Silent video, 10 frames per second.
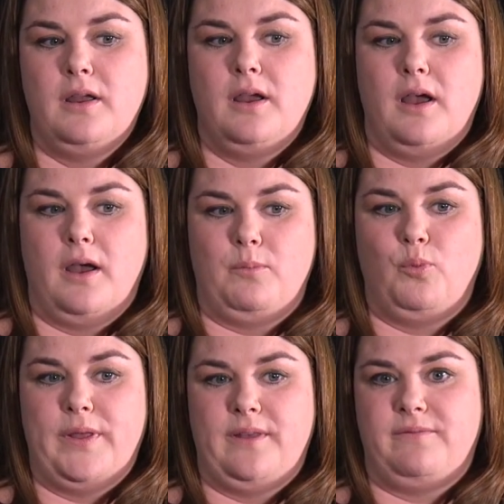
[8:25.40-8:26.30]

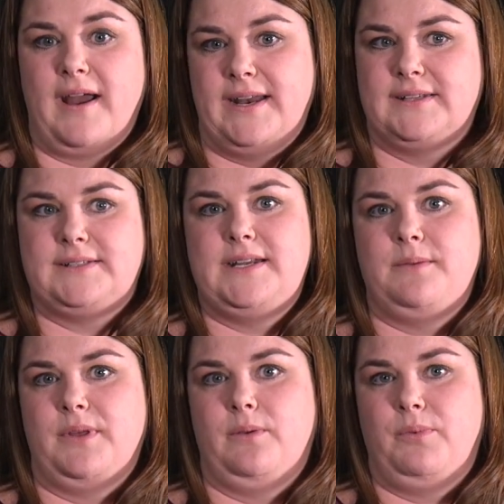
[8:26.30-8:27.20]
when the finance
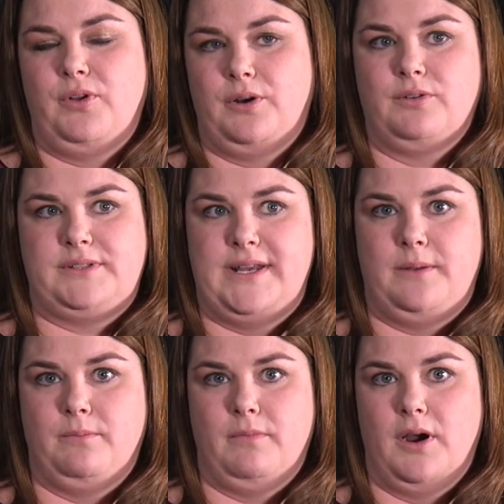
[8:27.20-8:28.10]
team and the political
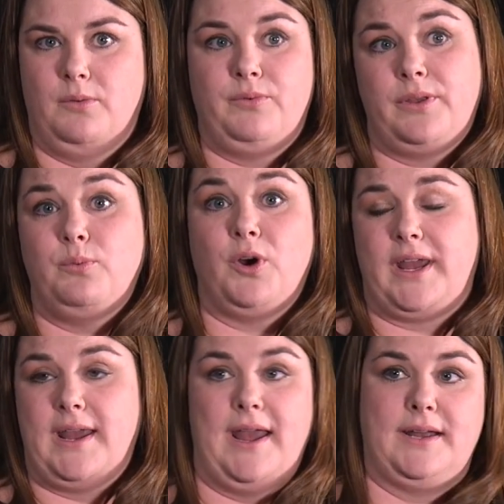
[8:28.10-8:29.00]
team are really
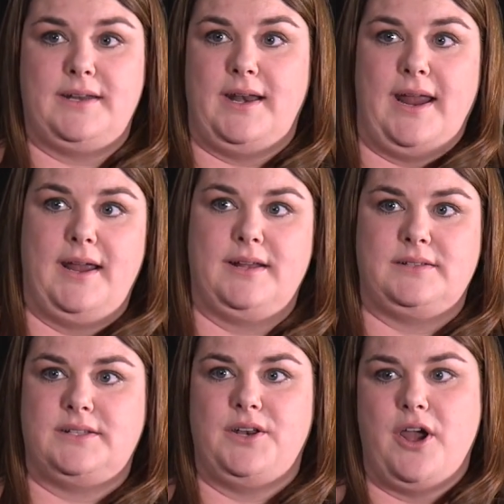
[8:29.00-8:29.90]
working hand in
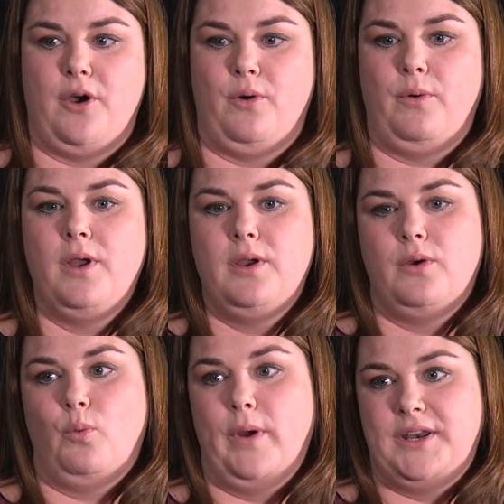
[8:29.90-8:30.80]
hand to know
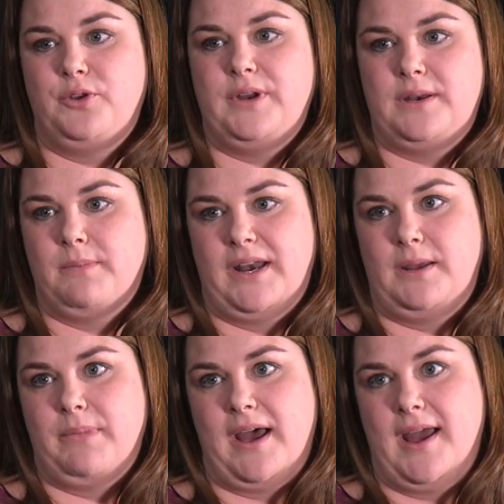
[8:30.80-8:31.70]
when you need money
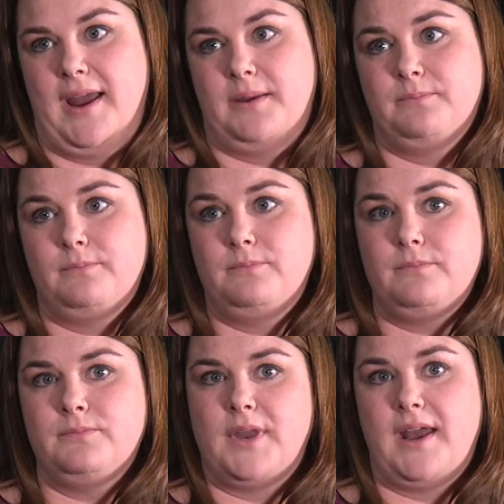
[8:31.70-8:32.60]
by
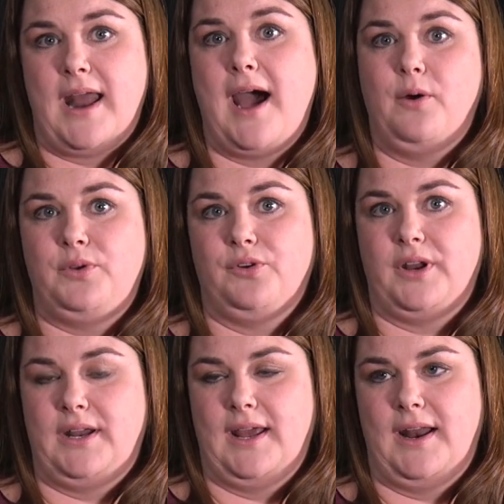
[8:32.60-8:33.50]
and how you're
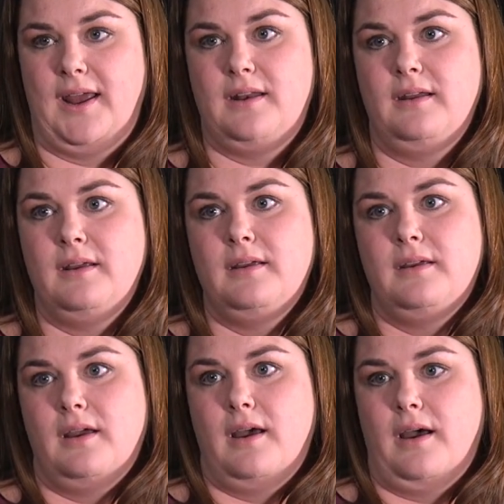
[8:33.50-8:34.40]
going to get it.
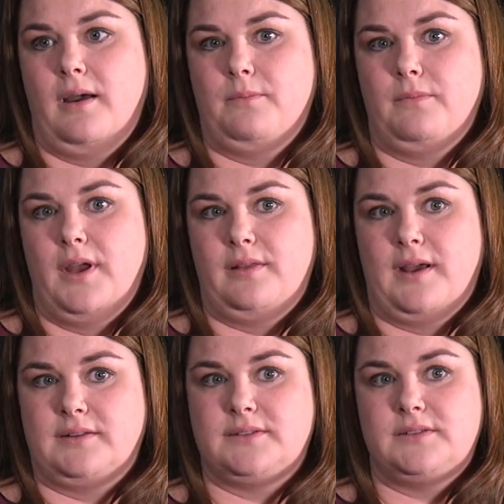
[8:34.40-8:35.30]
And
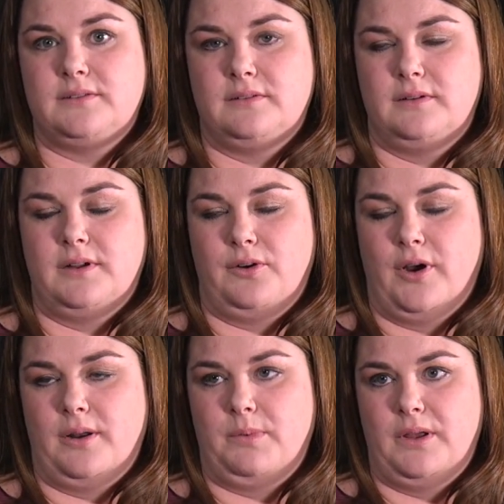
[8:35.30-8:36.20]
that's
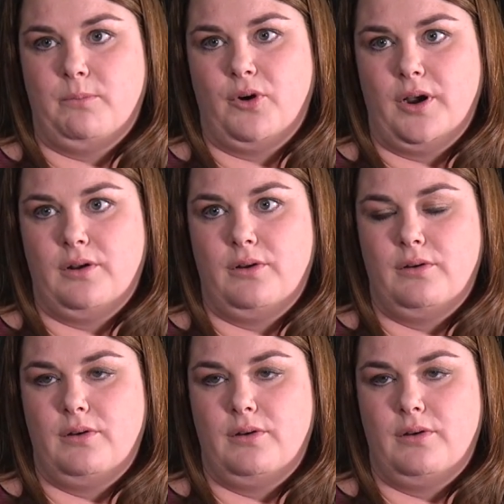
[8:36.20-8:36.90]
incredibly important.